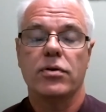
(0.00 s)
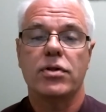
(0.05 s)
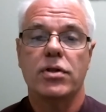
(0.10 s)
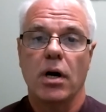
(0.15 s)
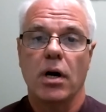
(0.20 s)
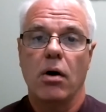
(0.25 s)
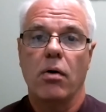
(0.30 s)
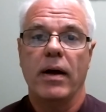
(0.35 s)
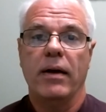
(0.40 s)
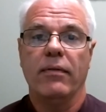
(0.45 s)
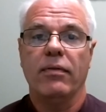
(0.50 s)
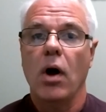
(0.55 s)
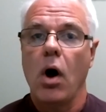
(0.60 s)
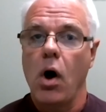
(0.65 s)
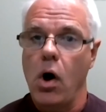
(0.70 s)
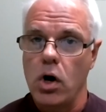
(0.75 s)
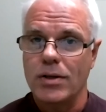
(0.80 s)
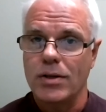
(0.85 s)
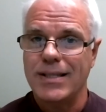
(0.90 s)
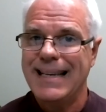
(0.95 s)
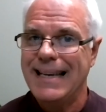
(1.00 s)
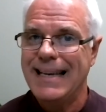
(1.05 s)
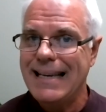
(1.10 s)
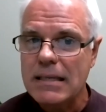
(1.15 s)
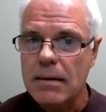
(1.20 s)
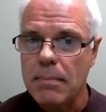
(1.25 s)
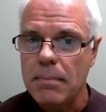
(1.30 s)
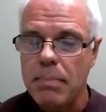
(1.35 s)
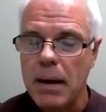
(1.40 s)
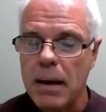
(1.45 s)
So if cost
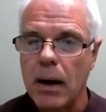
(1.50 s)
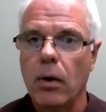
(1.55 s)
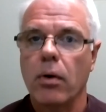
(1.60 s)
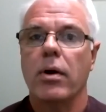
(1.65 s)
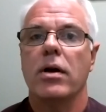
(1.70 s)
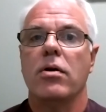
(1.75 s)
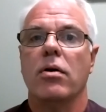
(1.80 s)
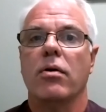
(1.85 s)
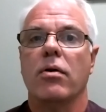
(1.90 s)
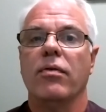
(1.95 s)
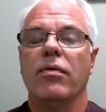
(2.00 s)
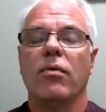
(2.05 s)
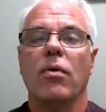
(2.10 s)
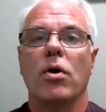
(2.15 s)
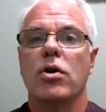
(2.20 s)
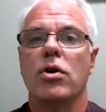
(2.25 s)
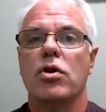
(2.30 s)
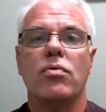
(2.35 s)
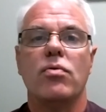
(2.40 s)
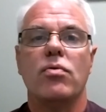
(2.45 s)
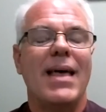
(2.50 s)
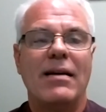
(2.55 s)
is a barrier for you,